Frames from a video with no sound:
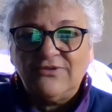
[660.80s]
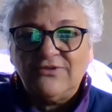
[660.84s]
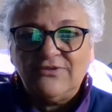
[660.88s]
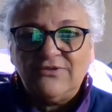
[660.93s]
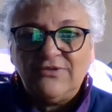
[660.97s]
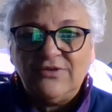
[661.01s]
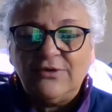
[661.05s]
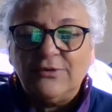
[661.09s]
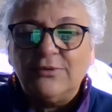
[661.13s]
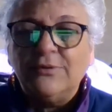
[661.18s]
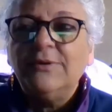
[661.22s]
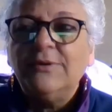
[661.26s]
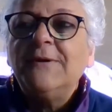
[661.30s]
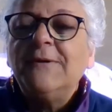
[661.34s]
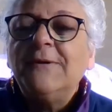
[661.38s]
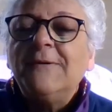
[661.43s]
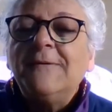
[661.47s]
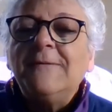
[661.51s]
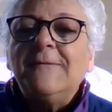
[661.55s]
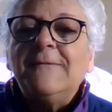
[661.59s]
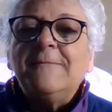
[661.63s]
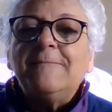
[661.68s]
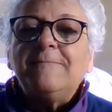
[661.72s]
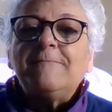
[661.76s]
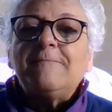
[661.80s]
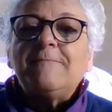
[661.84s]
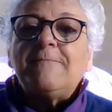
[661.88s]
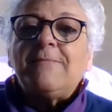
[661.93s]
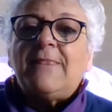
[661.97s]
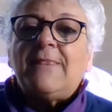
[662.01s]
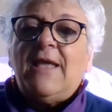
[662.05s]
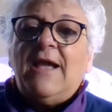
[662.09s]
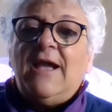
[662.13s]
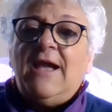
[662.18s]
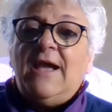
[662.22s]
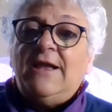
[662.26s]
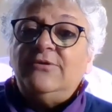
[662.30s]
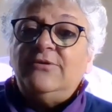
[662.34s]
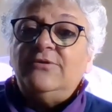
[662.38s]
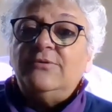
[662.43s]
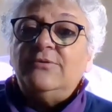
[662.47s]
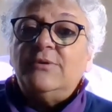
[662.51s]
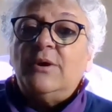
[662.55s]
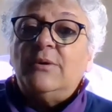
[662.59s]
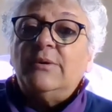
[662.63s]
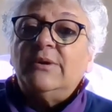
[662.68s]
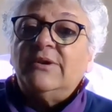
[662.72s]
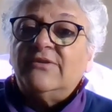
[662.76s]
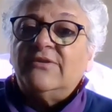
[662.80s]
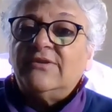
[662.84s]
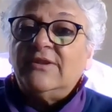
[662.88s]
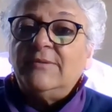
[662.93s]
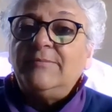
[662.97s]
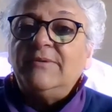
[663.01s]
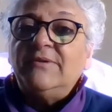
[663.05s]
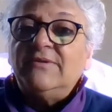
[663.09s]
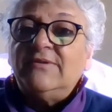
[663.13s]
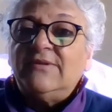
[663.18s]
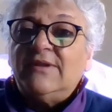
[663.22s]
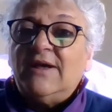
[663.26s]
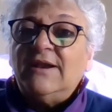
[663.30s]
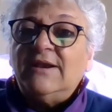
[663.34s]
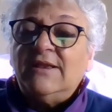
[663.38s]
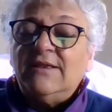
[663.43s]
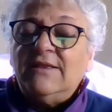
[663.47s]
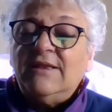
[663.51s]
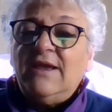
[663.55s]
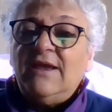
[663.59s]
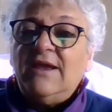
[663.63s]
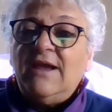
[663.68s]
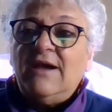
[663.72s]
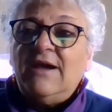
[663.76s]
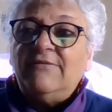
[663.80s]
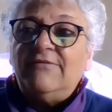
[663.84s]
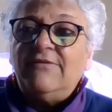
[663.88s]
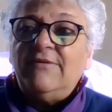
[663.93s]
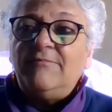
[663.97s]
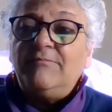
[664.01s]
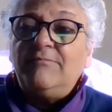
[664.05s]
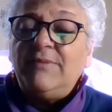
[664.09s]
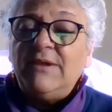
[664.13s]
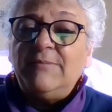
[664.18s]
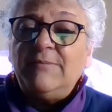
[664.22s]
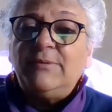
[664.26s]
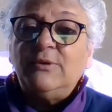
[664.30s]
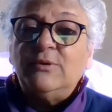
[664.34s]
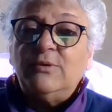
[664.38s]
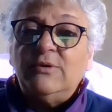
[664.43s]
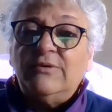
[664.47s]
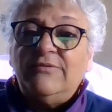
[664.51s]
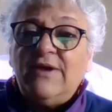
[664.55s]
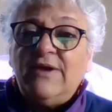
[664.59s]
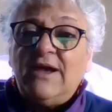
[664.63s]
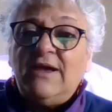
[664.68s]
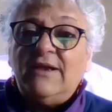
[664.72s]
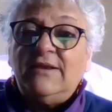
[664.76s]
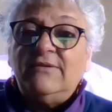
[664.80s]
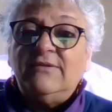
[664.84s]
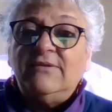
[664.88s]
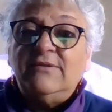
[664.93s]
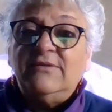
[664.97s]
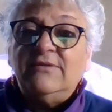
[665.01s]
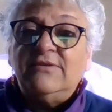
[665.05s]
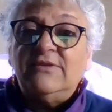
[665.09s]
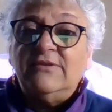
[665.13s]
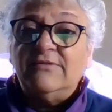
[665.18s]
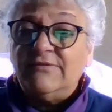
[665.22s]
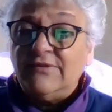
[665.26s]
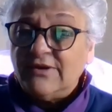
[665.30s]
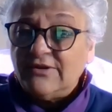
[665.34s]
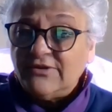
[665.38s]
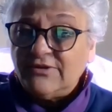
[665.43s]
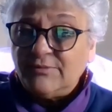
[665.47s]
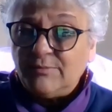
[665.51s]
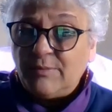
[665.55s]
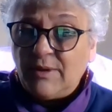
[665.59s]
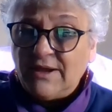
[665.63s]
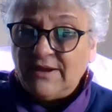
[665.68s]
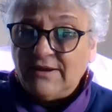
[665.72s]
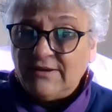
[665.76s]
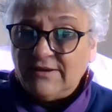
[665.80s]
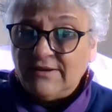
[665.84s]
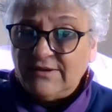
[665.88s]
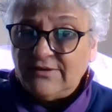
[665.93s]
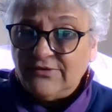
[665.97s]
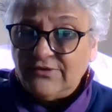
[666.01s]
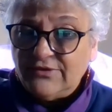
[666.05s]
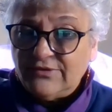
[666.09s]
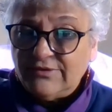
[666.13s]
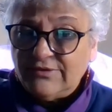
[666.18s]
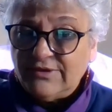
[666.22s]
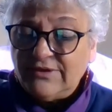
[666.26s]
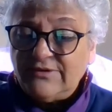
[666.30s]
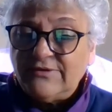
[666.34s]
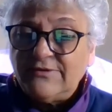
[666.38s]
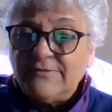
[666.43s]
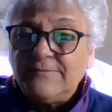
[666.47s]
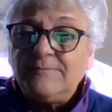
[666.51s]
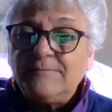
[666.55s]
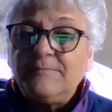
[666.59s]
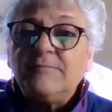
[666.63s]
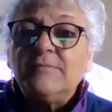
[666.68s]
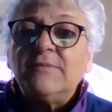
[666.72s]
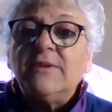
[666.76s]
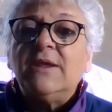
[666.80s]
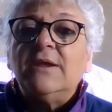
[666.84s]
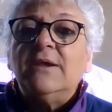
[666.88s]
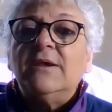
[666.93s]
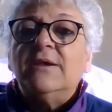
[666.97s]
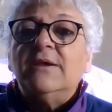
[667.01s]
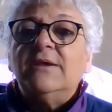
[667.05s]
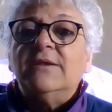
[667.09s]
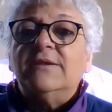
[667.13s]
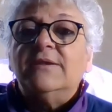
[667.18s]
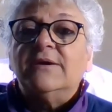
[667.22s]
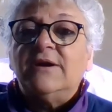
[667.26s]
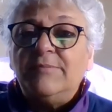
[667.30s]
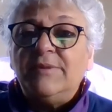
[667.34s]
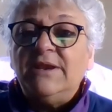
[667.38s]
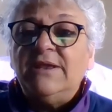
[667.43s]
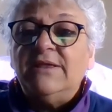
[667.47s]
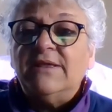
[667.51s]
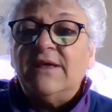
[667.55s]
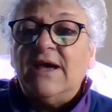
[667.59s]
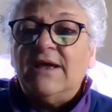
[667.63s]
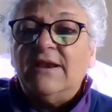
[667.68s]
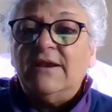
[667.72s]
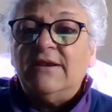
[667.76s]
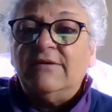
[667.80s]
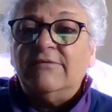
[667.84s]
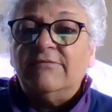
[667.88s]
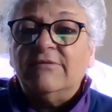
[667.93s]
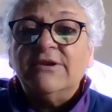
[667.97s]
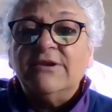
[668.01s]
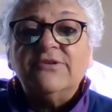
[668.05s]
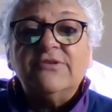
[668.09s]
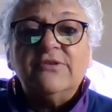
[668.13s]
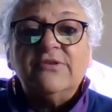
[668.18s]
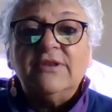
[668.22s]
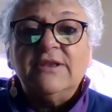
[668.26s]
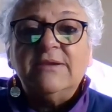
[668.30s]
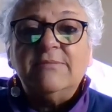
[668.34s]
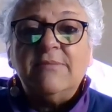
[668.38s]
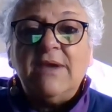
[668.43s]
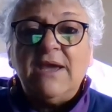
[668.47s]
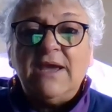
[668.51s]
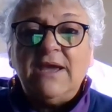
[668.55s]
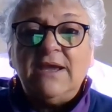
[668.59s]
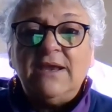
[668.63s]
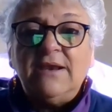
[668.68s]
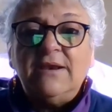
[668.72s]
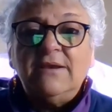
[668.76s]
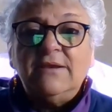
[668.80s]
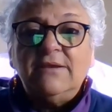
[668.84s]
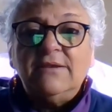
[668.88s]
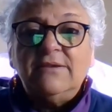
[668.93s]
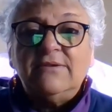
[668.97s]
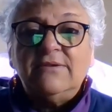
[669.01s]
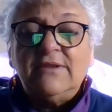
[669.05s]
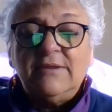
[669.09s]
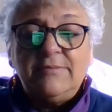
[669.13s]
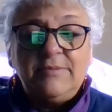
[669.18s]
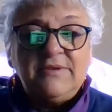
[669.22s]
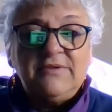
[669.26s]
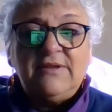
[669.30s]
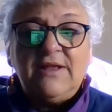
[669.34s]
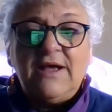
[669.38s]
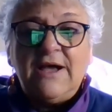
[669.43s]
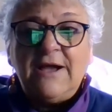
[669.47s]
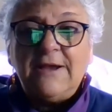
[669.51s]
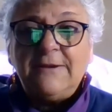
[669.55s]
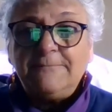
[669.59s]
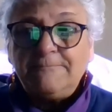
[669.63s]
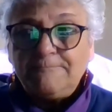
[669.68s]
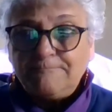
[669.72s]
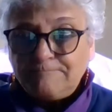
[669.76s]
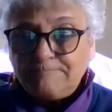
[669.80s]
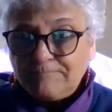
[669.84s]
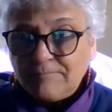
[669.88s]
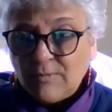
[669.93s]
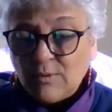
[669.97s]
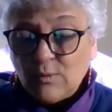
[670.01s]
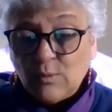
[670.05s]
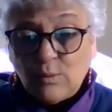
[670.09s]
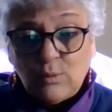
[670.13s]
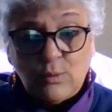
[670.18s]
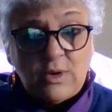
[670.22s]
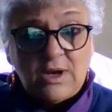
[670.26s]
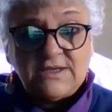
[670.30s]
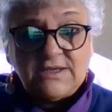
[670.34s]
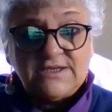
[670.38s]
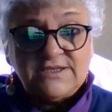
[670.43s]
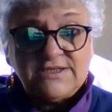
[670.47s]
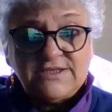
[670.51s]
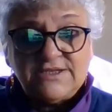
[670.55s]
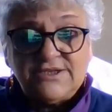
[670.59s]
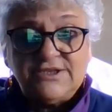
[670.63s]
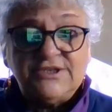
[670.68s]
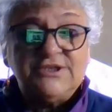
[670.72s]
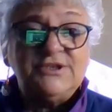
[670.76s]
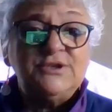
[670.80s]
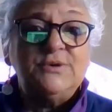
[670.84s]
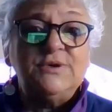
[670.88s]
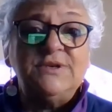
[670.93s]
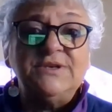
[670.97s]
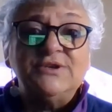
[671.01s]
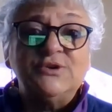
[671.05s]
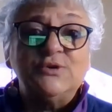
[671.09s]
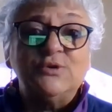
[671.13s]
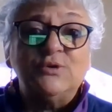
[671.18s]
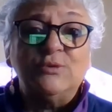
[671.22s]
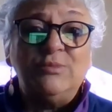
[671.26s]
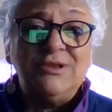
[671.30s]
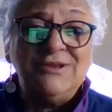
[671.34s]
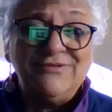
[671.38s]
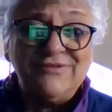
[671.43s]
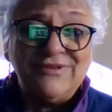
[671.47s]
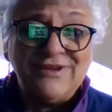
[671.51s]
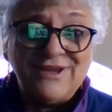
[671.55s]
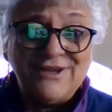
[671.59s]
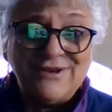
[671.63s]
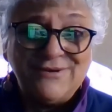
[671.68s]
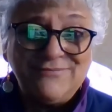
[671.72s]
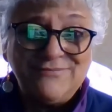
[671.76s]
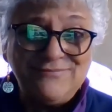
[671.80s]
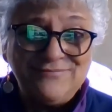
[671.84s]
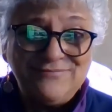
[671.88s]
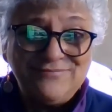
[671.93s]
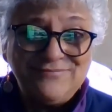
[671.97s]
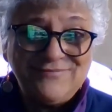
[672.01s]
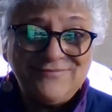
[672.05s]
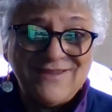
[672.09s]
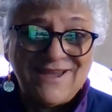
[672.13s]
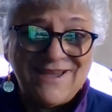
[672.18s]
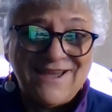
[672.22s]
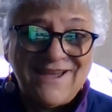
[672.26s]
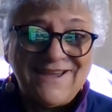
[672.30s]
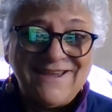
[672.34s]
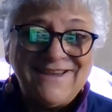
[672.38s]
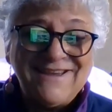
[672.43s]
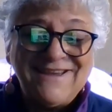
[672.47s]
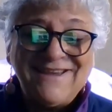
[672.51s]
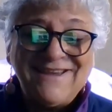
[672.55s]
do. And you go on a Slip and Slide and they have people who have had severe spinal injuries. The company that originally made Slip and Slide was sued into oblivion, okay?